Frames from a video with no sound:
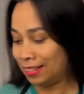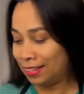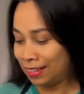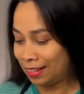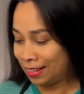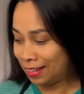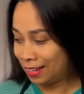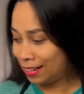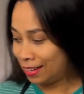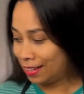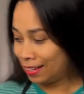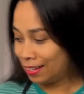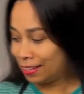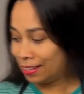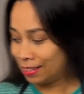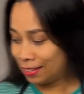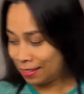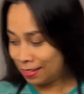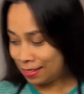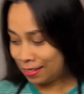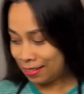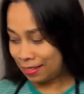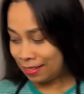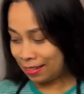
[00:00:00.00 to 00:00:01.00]
We will now
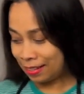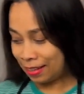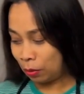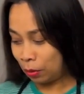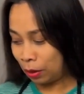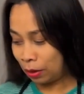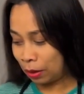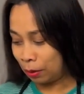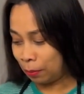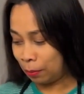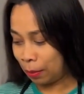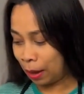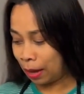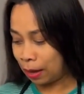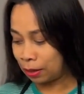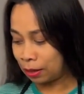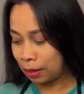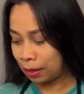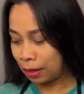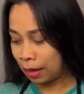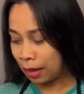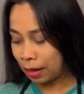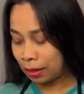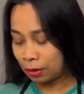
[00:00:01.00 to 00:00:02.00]
continue with the
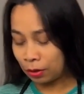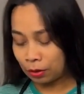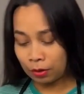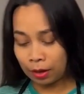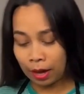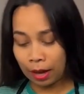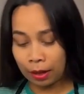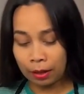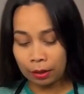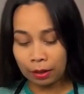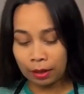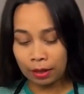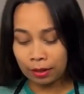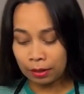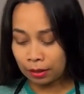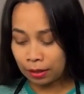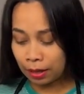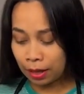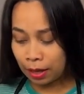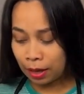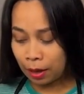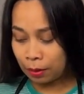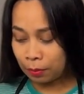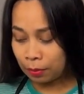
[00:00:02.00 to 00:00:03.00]
pandan extract and
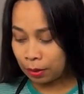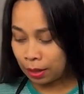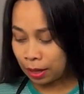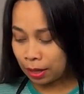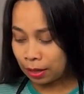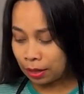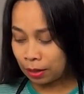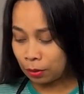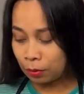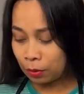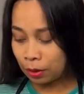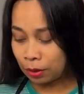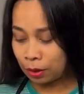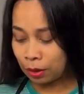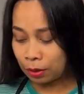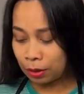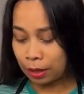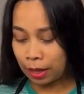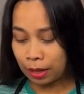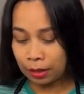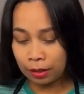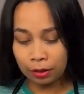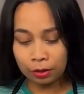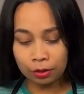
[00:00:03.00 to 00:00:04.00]
stay updated with our
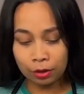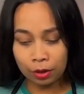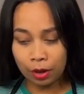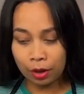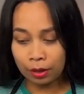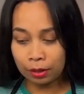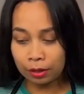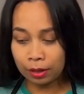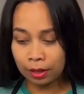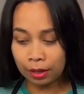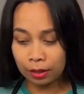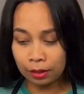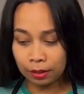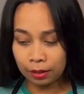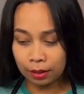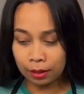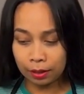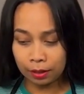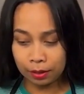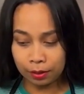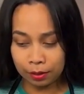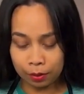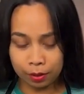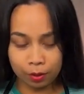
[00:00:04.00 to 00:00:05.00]
latest content.
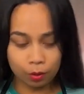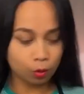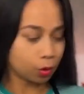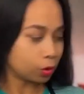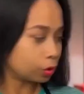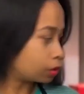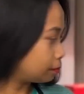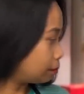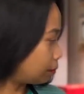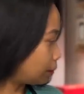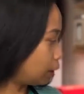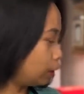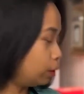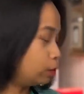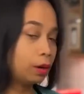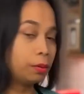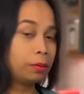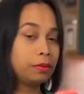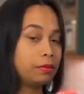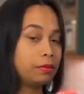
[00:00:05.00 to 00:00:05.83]
Oh, I need